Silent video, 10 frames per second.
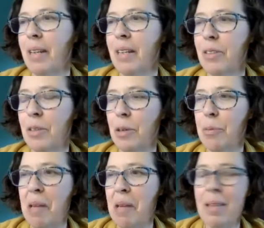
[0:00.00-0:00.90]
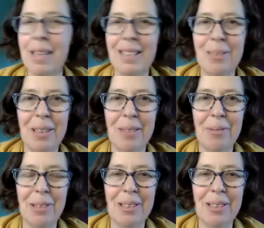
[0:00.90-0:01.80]
So maybe that's when the
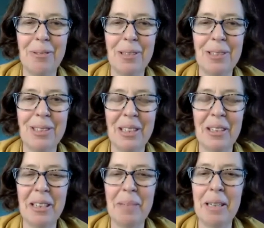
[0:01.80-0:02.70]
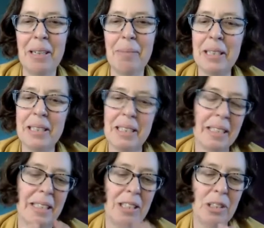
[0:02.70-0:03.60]
word started, but it
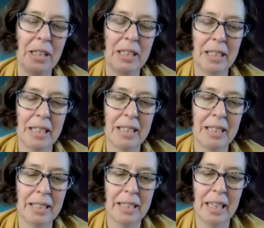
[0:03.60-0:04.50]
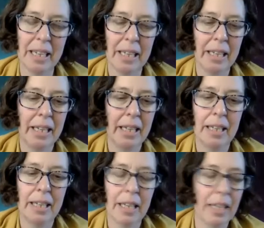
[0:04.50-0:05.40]
basically translates as like
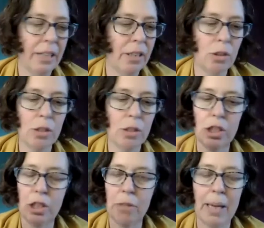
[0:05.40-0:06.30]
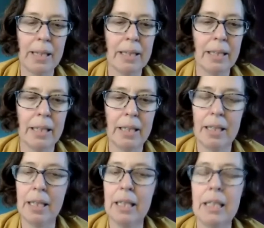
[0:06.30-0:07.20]
kind of the traditional medicine
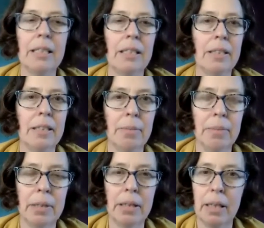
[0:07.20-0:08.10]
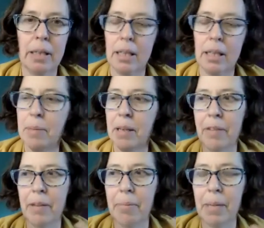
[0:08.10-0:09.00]
healing systems. It could be of
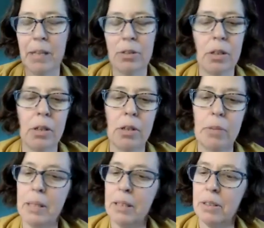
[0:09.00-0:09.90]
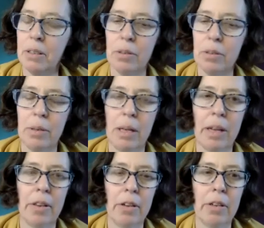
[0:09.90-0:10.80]
Mexico, but it's also in
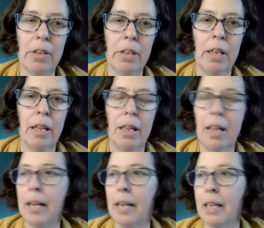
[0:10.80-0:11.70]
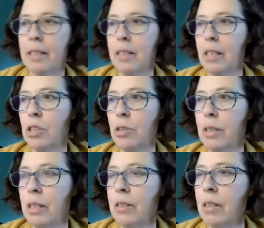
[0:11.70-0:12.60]
other Latinx
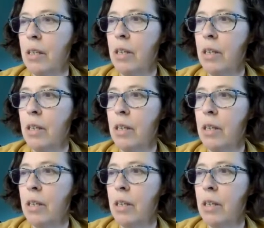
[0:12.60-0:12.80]
countries.